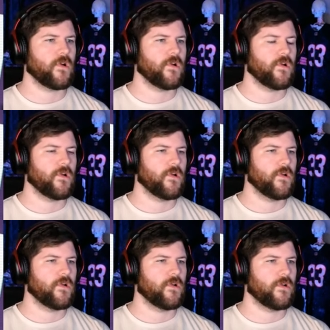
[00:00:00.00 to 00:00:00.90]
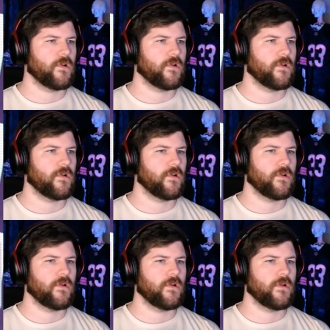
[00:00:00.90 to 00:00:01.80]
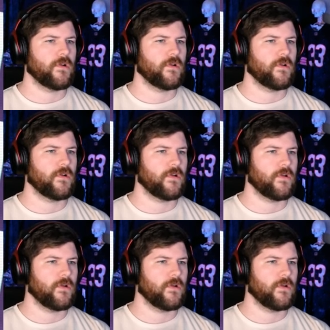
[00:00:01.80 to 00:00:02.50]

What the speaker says: (no one is talking)